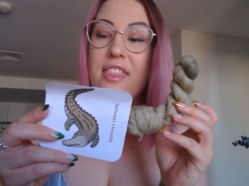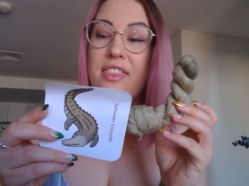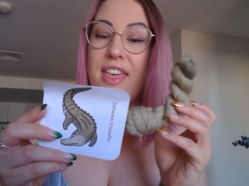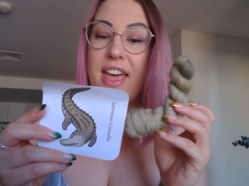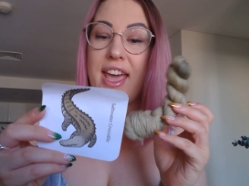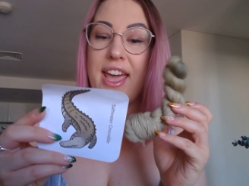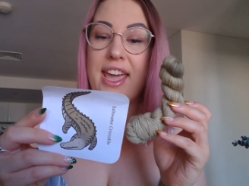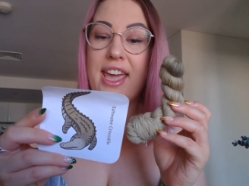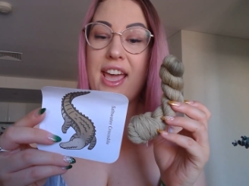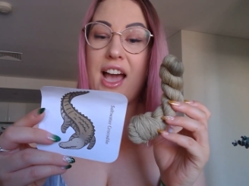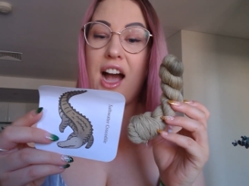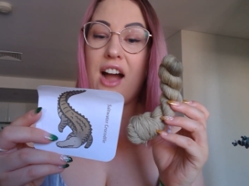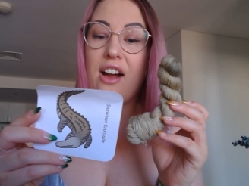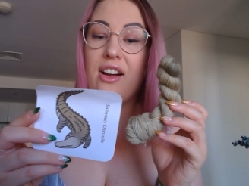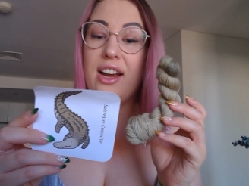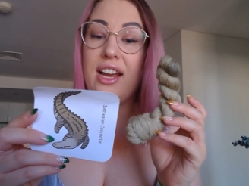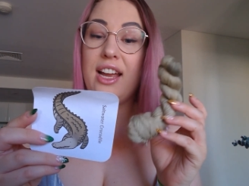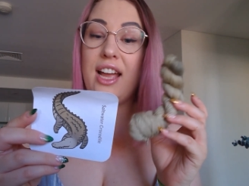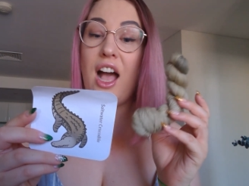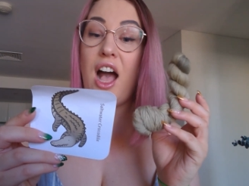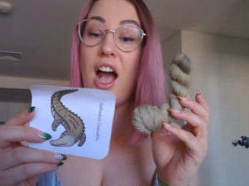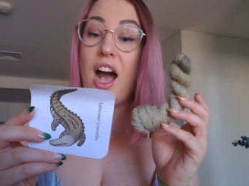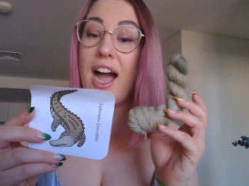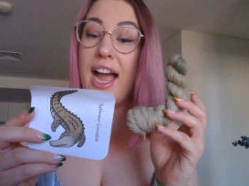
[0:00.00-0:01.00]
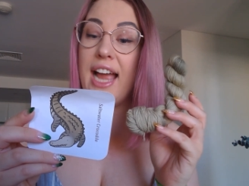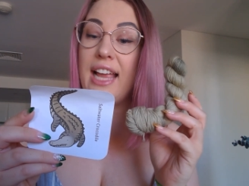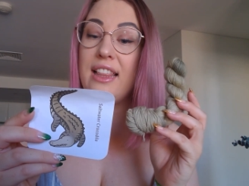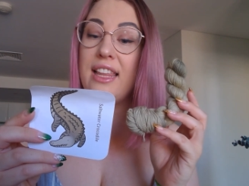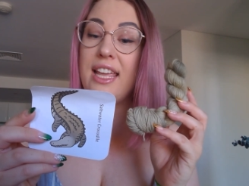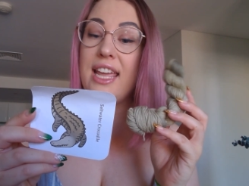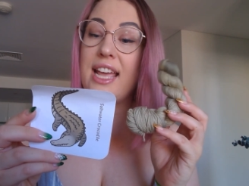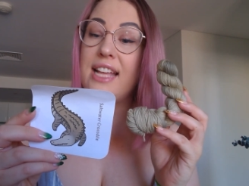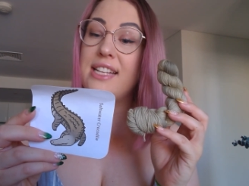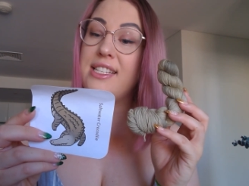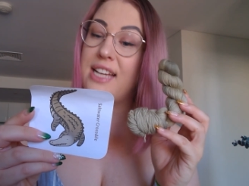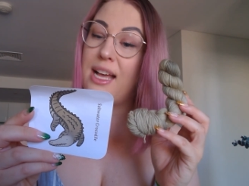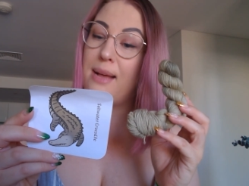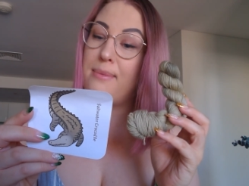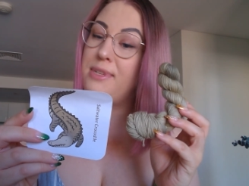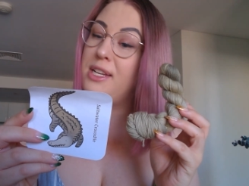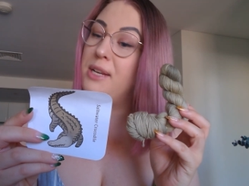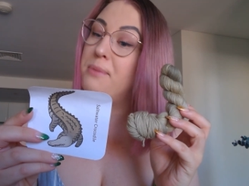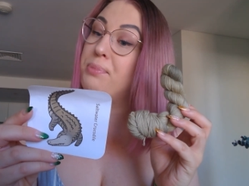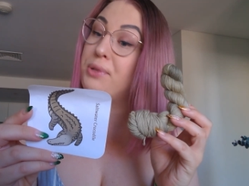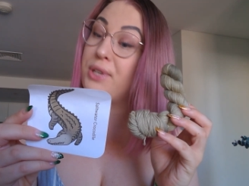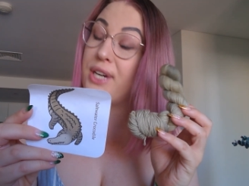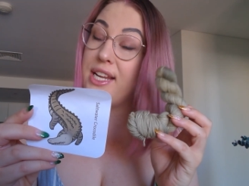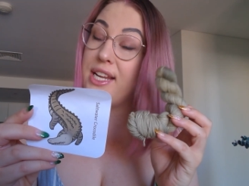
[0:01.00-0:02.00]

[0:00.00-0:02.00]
They are a highly adapted